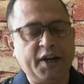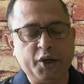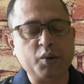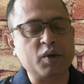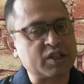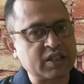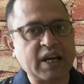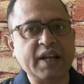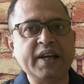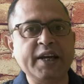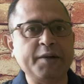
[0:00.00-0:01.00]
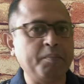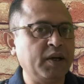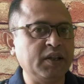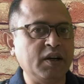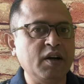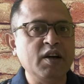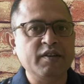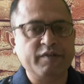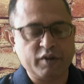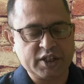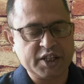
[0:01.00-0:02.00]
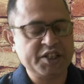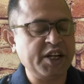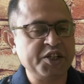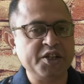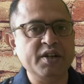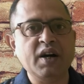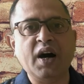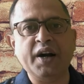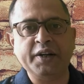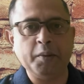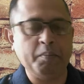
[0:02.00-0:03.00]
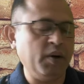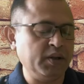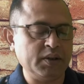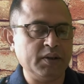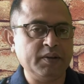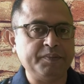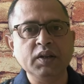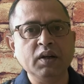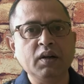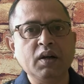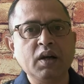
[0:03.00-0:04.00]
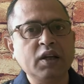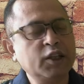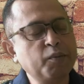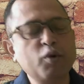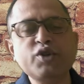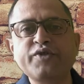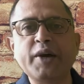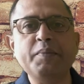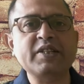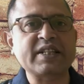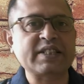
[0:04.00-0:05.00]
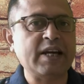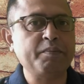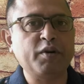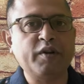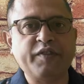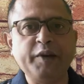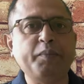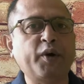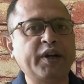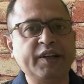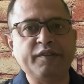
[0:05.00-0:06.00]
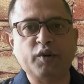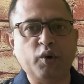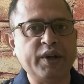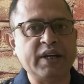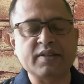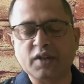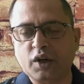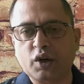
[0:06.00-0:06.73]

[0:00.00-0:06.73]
into a surrogate mother for gestation until birth. The most famous example of reproductive cloning is the